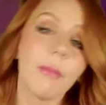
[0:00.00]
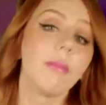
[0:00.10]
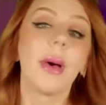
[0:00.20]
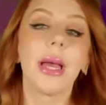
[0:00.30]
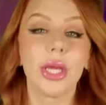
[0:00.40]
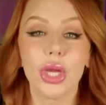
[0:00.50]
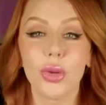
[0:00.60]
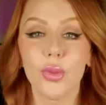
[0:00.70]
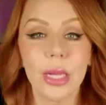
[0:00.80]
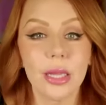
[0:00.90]
but you
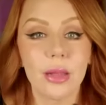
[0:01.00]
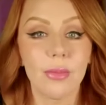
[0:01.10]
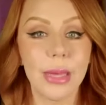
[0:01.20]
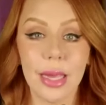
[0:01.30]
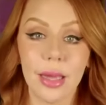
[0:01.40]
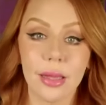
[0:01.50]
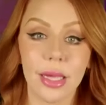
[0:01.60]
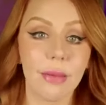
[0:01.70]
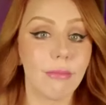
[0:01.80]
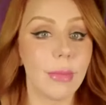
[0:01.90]
need to be in
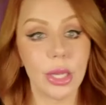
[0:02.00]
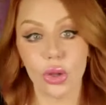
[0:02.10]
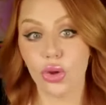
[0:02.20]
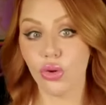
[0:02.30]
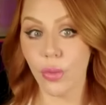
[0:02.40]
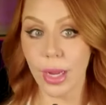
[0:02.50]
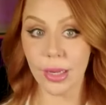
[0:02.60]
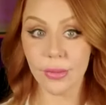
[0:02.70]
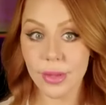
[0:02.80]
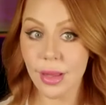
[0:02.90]
the
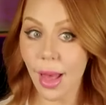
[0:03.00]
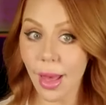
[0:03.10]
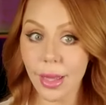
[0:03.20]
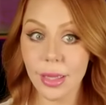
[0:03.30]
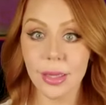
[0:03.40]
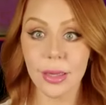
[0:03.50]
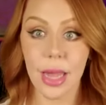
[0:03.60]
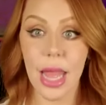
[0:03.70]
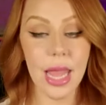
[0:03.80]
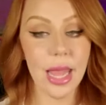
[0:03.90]
administrative side
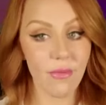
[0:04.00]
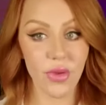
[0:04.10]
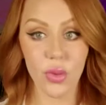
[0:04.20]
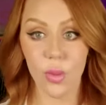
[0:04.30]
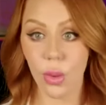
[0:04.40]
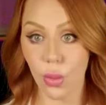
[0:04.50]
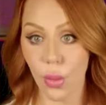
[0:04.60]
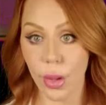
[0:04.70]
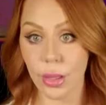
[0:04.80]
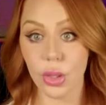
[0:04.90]
if you were
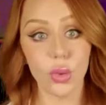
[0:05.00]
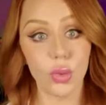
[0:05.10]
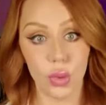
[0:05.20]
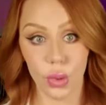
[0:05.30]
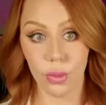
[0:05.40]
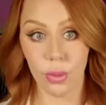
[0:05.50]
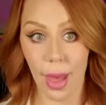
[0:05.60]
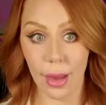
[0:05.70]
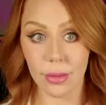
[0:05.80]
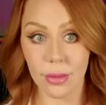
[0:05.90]
going to do
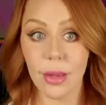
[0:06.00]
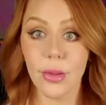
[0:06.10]
that.